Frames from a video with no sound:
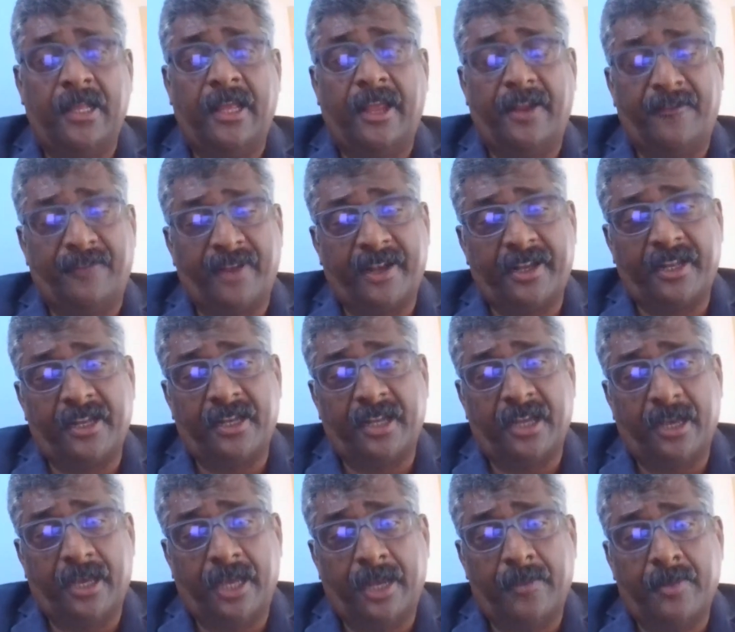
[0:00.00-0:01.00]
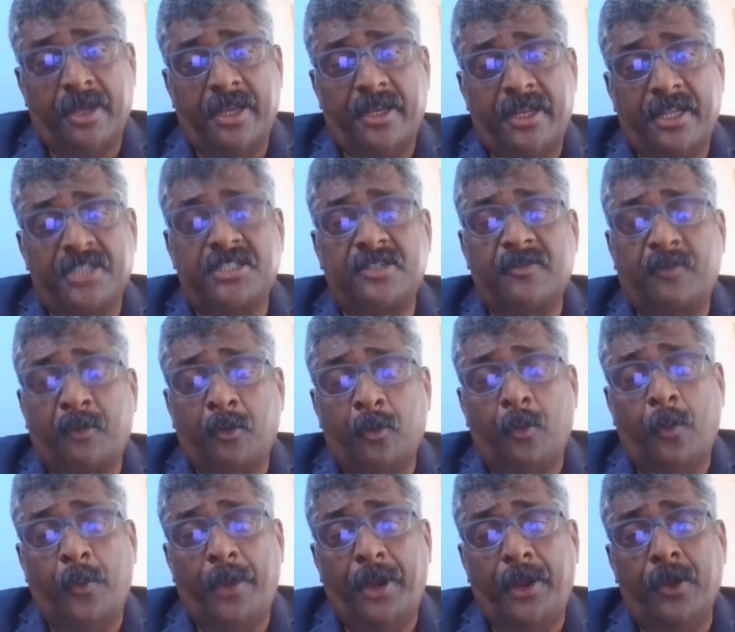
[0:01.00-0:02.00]
In fact, in my next few
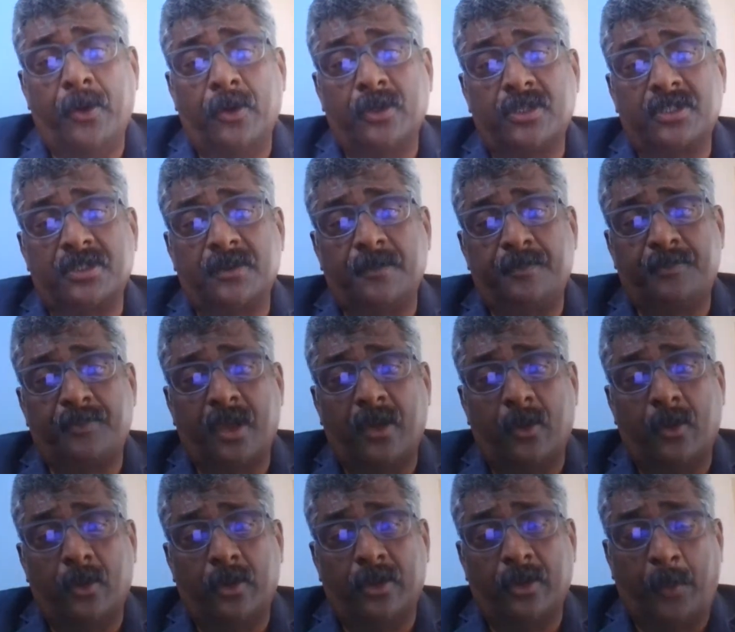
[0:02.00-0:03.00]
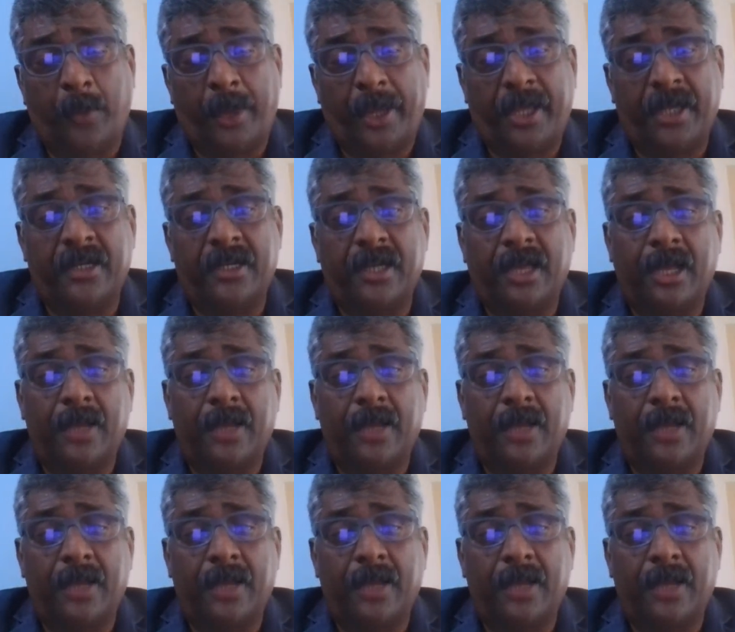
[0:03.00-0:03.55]
videos over the weekend,